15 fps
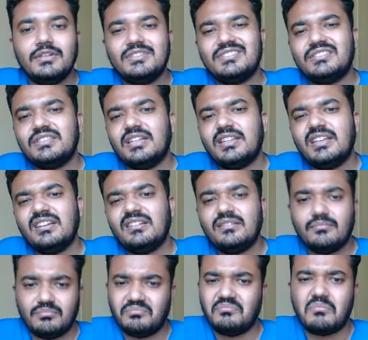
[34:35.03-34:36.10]
It's
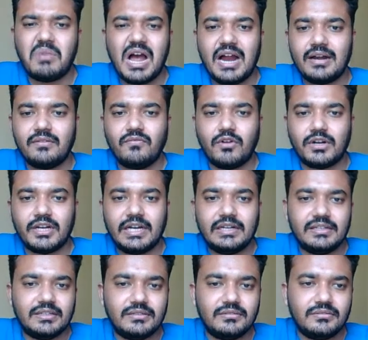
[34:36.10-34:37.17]
nothing bad what I
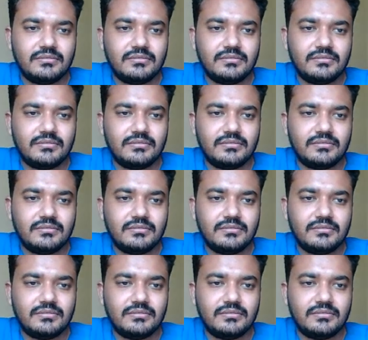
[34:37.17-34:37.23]
did.